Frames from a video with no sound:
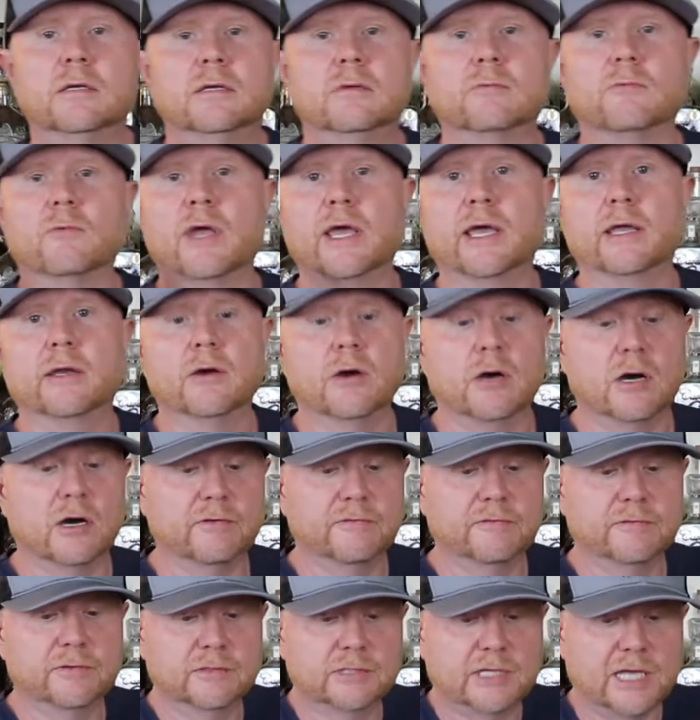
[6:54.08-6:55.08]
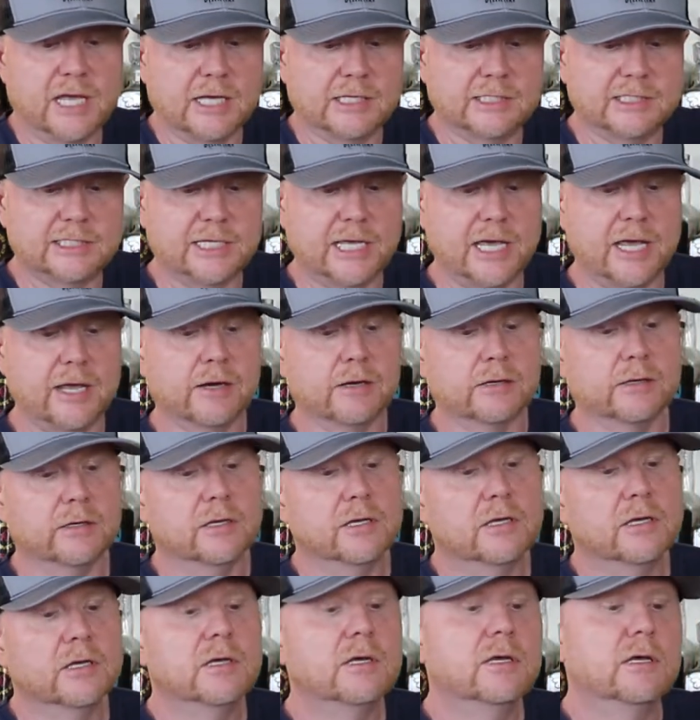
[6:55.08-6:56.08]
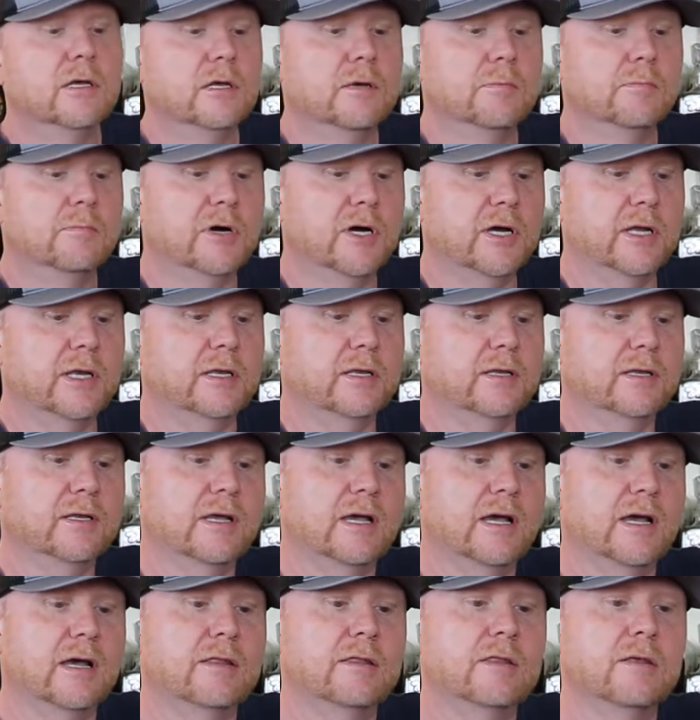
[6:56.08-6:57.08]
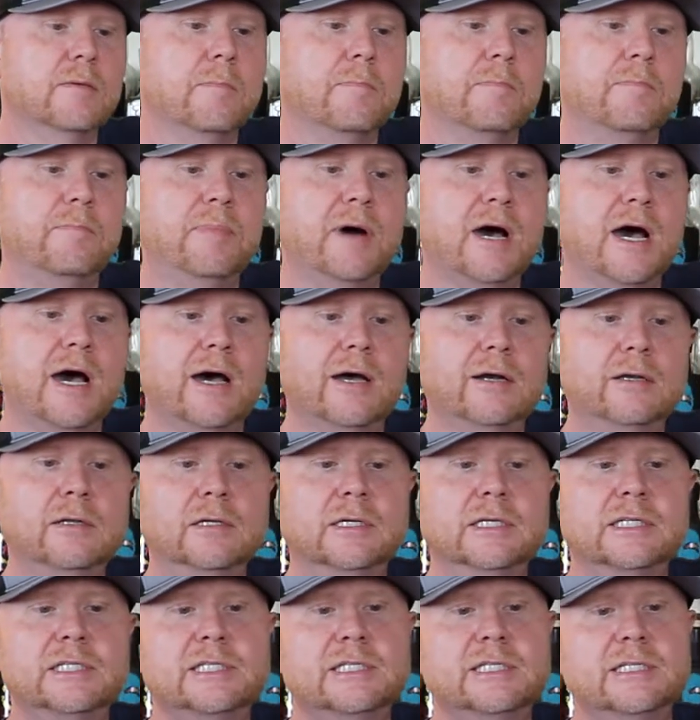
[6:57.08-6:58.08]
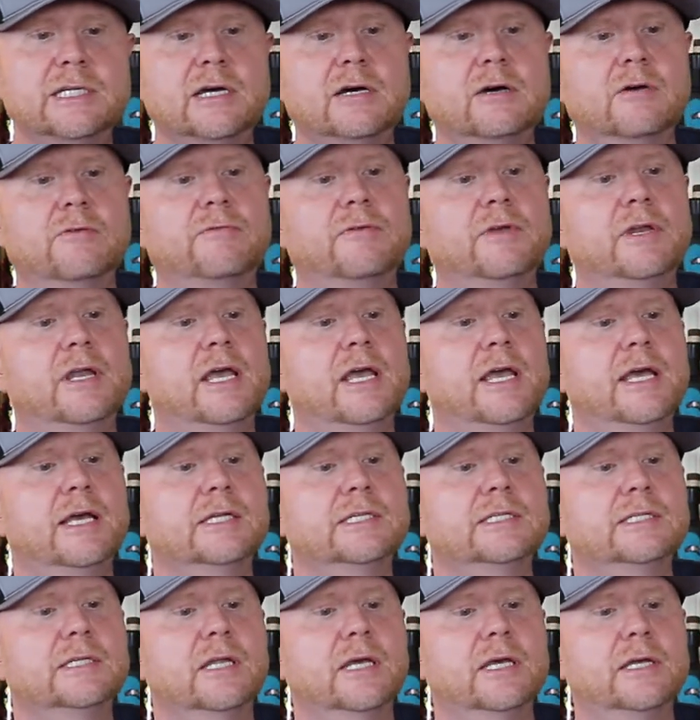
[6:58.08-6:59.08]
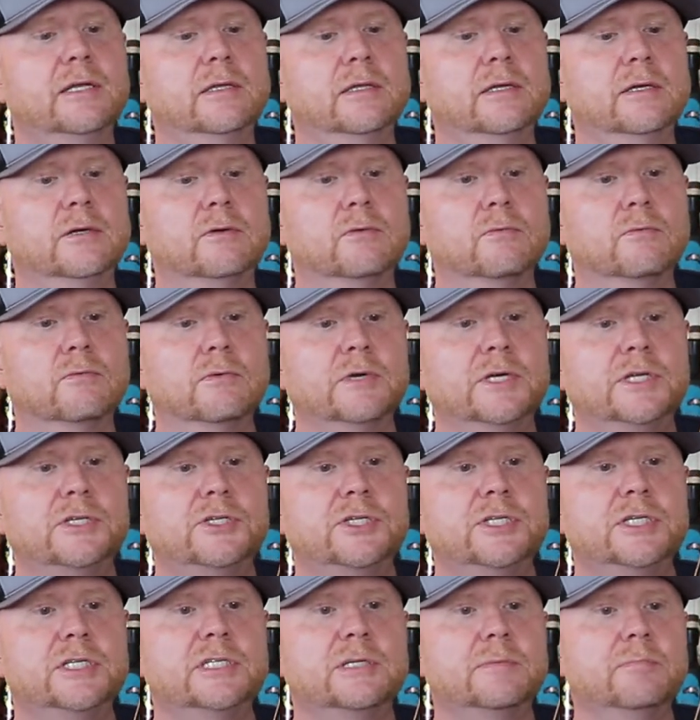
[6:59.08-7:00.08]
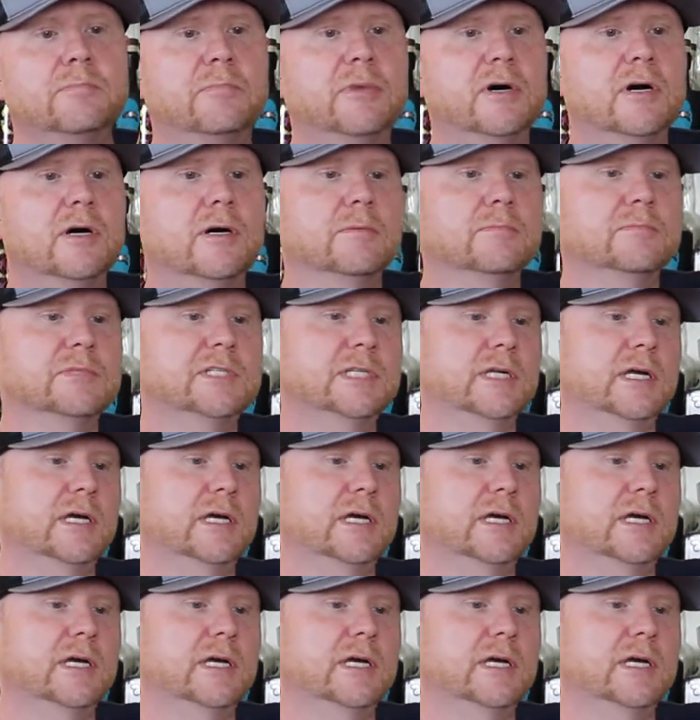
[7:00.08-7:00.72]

Ran off, got scared. But on the bottle itself, it has like little ridges and bumps.